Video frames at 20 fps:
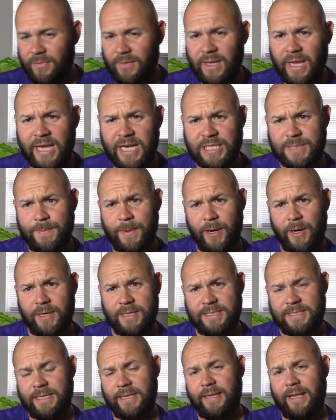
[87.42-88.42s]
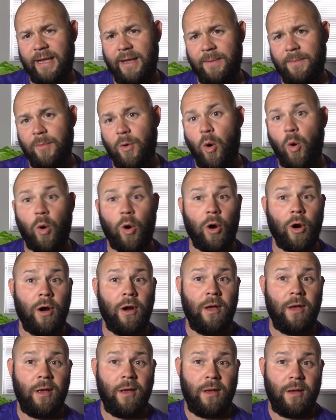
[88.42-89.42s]
experienced than them,
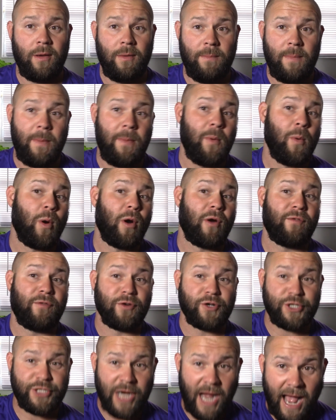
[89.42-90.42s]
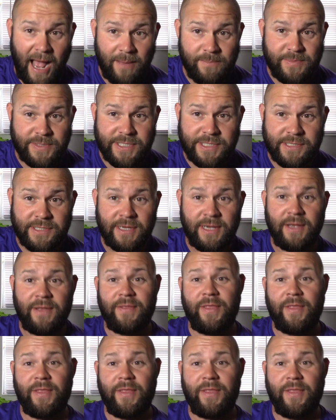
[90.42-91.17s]
or maybe work for shops